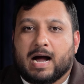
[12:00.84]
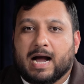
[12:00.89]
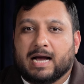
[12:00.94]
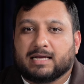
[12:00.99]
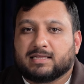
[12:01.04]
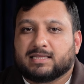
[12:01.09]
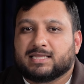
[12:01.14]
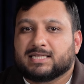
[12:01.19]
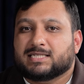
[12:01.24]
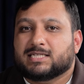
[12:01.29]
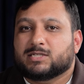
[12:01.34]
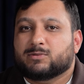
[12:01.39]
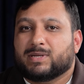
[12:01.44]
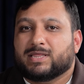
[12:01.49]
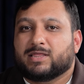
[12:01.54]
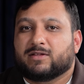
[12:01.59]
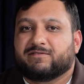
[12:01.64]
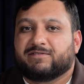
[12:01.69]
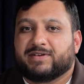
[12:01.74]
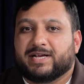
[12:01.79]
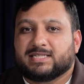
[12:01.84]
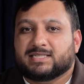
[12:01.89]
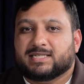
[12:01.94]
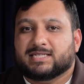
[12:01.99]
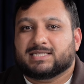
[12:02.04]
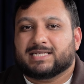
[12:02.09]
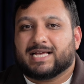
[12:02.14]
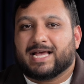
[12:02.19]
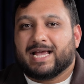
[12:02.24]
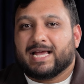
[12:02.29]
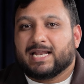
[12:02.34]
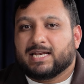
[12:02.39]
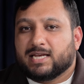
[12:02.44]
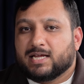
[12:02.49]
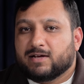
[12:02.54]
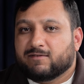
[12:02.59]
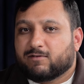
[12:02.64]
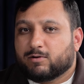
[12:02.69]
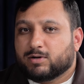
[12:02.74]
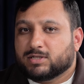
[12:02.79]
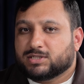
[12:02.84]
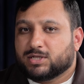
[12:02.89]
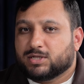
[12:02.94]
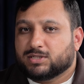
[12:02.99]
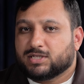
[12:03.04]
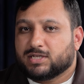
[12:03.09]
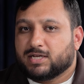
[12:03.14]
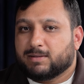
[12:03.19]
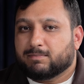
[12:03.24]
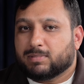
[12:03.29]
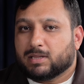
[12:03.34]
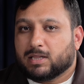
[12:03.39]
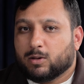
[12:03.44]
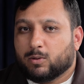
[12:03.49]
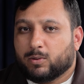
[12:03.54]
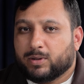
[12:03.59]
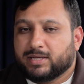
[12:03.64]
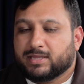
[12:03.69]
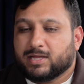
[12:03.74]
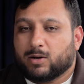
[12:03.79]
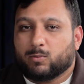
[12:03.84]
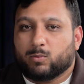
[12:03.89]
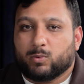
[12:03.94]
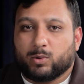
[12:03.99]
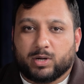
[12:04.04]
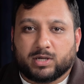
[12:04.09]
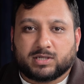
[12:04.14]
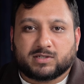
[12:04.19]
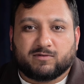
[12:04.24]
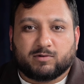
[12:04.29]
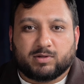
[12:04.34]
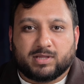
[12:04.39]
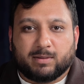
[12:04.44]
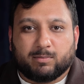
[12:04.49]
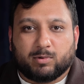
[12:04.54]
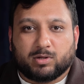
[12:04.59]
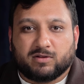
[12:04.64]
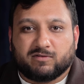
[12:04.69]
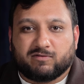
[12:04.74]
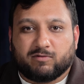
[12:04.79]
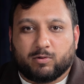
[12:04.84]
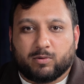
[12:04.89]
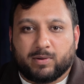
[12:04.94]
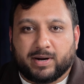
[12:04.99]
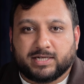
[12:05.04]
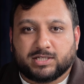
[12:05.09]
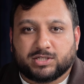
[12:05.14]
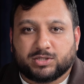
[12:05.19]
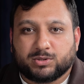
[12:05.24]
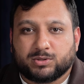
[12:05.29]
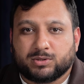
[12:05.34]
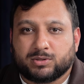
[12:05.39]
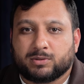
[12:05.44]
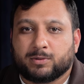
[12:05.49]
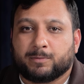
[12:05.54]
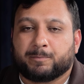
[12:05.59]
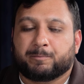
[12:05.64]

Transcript: Either this is when the visa's ending for a certain employee that works for them on the 482,